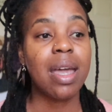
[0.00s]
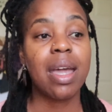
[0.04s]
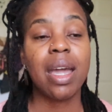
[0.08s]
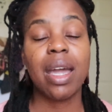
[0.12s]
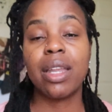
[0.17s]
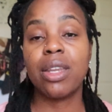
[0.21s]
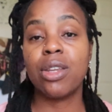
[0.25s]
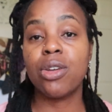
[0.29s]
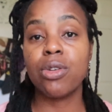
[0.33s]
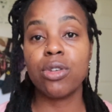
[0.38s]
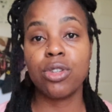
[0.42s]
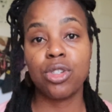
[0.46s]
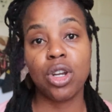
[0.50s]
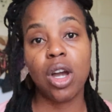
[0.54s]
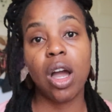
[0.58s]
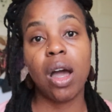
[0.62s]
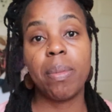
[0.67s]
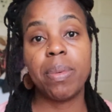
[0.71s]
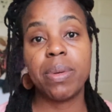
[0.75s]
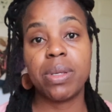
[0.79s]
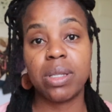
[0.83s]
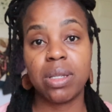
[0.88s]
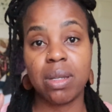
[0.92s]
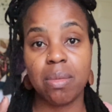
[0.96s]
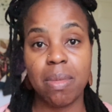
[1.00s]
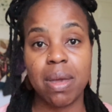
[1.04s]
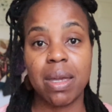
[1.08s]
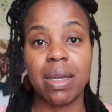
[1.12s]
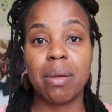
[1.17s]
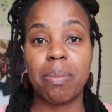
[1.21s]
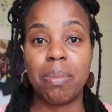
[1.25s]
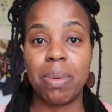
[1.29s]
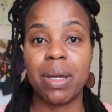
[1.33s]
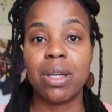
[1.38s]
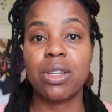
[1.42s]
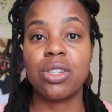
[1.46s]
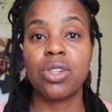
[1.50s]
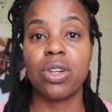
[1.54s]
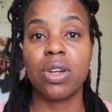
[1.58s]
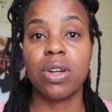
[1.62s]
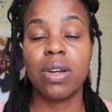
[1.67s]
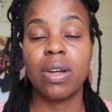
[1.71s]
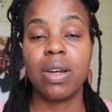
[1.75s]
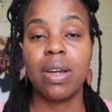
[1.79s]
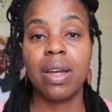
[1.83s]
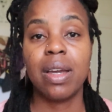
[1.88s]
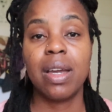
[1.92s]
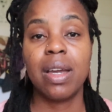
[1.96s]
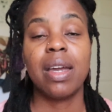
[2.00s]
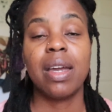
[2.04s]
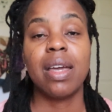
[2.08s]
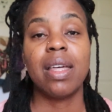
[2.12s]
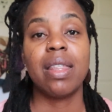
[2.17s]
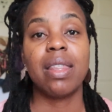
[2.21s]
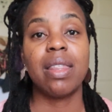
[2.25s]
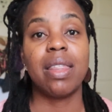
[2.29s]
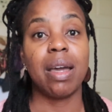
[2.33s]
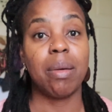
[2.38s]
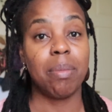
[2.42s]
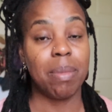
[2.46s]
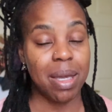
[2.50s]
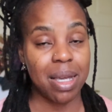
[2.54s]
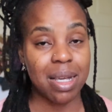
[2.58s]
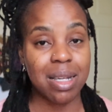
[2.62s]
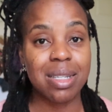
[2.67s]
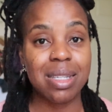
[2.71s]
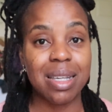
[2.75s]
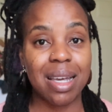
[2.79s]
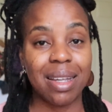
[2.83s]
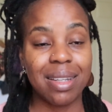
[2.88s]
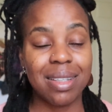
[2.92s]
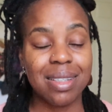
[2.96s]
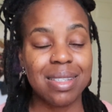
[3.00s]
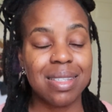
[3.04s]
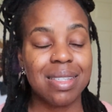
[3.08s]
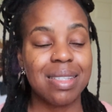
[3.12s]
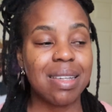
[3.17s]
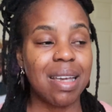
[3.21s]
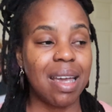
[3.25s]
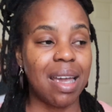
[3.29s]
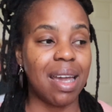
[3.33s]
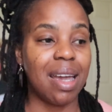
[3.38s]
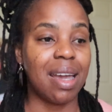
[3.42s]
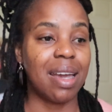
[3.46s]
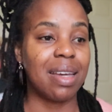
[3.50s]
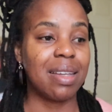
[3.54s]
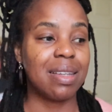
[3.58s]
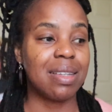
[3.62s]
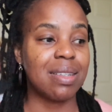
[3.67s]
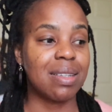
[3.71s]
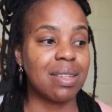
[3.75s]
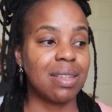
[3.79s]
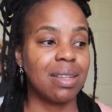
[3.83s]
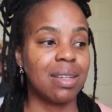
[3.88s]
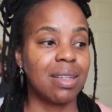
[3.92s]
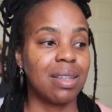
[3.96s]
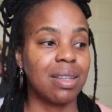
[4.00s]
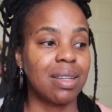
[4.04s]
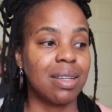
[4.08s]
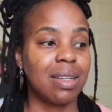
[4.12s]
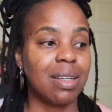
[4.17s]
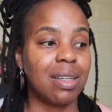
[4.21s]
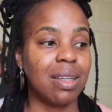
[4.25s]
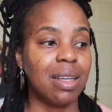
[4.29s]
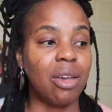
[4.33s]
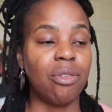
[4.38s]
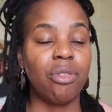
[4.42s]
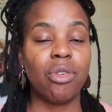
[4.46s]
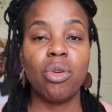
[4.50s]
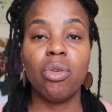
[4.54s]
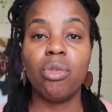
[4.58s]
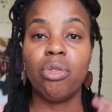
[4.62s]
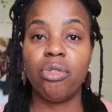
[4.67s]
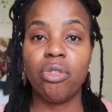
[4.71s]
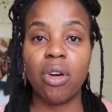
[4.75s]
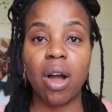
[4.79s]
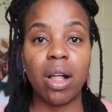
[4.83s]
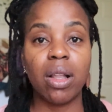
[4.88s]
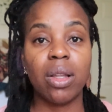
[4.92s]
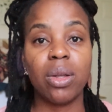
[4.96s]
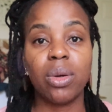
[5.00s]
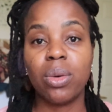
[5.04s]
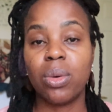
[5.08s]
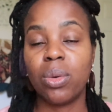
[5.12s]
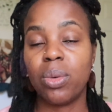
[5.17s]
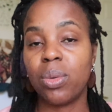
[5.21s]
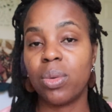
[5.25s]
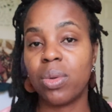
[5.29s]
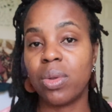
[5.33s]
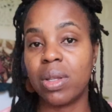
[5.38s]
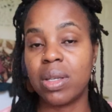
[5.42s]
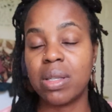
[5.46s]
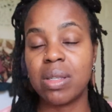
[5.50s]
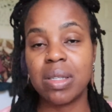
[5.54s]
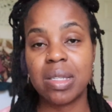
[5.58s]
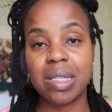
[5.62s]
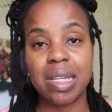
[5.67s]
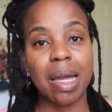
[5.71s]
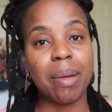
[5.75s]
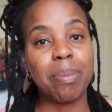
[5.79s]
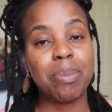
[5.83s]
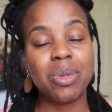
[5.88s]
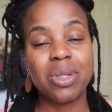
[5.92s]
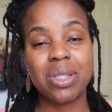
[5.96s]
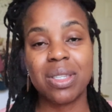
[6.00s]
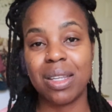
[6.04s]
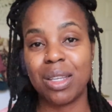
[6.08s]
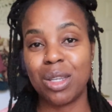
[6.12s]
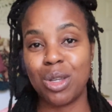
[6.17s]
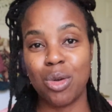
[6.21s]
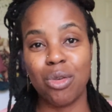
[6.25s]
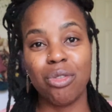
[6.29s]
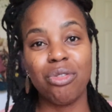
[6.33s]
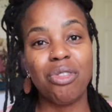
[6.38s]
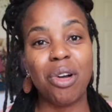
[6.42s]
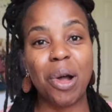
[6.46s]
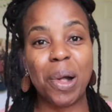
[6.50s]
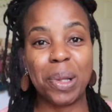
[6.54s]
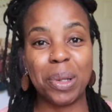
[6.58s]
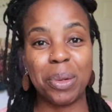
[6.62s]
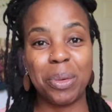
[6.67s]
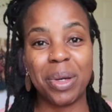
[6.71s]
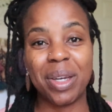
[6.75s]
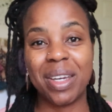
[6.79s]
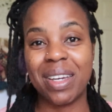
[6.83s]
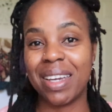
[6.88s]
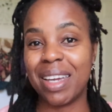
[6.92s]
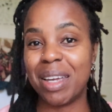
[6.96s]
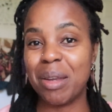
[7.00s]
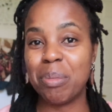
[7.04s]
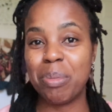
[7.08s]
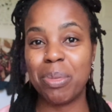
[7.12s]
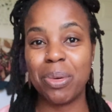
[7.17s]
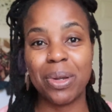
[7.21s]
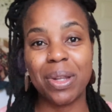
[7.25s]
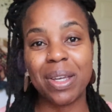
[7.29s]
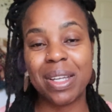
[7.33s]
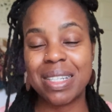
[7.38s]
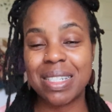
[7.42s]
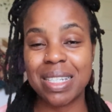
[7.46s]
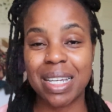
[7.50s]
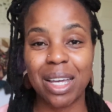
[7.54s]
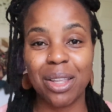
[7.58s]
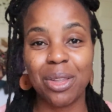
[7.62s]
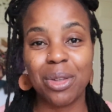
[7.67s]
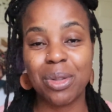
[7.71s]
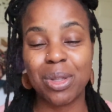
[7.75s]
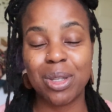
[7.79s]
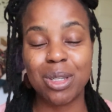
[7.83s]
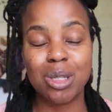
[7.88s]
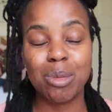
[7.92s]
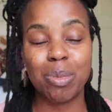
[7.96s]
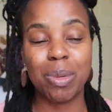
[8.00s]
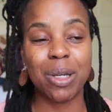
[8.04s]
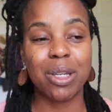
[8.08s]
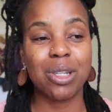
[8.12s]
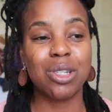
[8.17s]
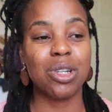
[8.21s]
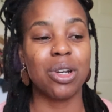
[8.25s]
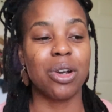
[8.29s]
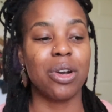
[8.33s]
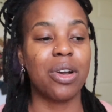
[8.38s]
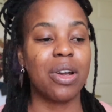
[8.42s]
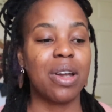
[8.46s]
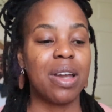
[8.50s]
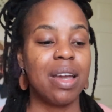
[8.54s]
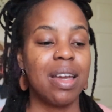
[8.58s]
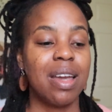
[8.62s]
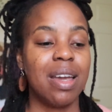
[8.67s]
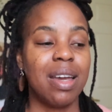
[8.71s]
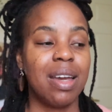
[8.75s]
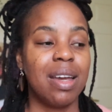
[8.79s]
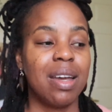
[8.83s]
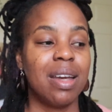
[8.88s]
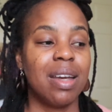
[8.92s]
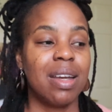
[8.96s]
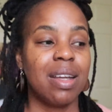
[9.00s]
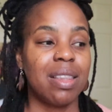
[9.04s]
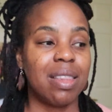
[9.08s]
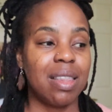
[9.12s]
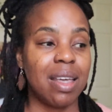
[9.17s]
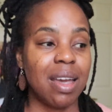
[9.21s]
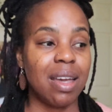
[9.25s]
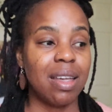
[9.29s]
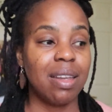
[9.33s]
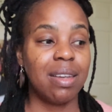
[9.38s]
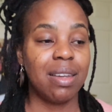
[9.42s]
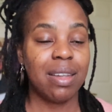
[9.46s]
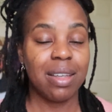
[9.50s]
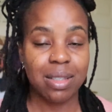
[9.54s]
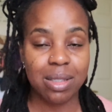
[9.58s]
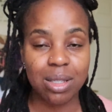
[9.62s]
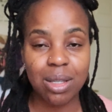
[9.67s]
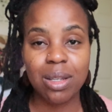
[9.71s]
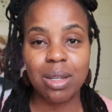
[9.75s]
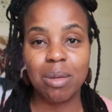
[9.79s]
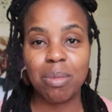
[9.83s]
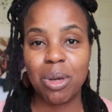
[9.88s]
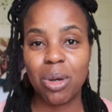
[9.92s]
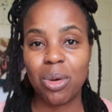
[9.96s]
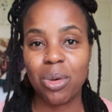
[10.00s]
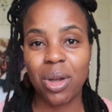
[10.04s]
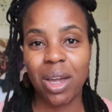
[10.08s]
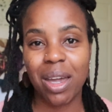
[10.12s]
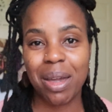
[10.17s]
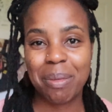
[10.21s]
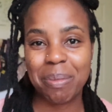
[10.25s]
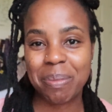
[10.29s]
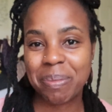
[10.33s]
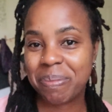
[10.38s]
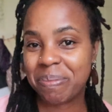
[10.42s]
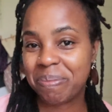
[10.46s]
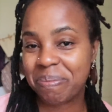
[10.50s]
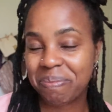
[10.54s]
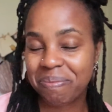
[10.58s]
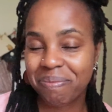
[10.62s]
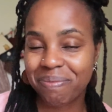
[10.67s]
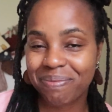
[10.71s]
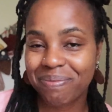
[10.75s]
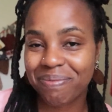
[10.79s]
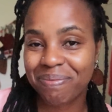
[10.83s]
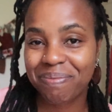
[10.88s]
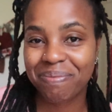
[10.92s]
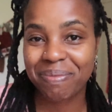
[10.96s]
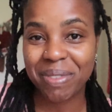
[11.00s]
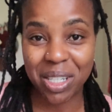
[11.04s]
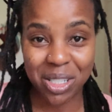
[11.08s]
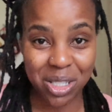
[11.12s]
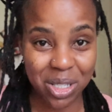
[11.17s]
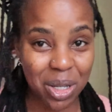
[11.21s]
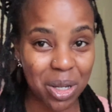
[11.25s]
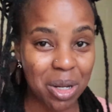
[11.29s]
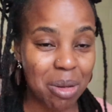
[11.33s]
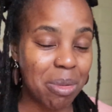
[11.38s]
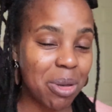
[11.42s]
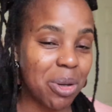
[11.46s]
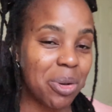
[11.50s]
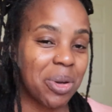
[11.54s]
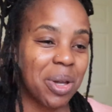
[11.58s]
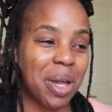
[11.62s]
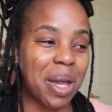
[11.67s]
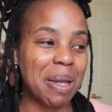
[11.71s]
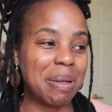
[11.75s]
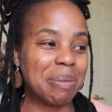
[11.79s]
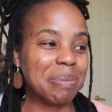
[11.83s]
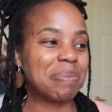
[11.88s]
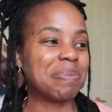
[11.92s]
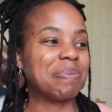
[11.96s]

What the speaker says: And your job is to make a picture that makes sense. And if you follow the steps that you're following in putting together this picture, then it's going to be okay. It's going to be okay.